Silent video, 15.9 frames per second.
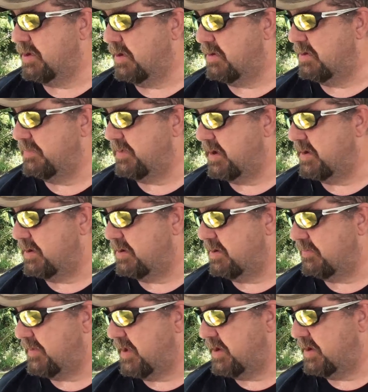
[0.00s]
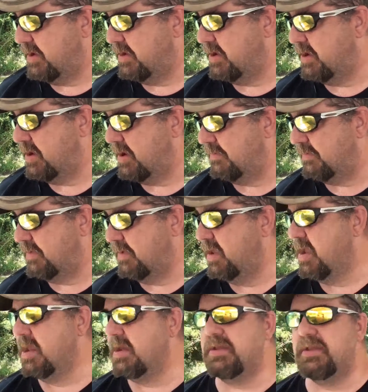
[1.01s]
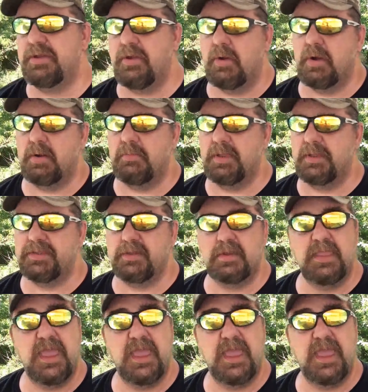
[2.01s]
tarp down there. I've got it, tarp with some